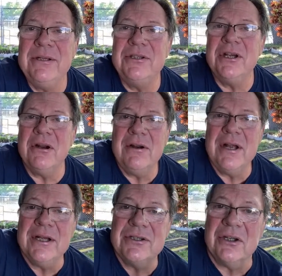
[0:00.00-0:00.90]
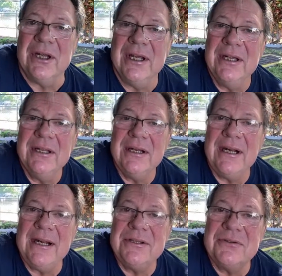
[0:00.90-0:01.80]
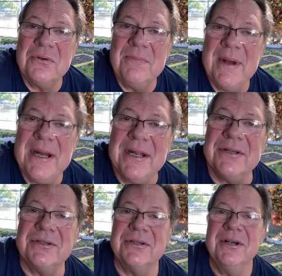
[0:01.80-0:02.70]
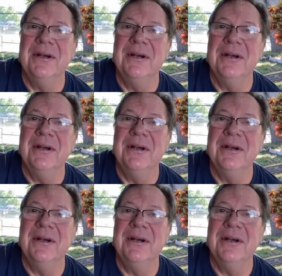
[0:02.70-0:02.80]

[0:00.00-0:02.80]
seriously. It's tremendous.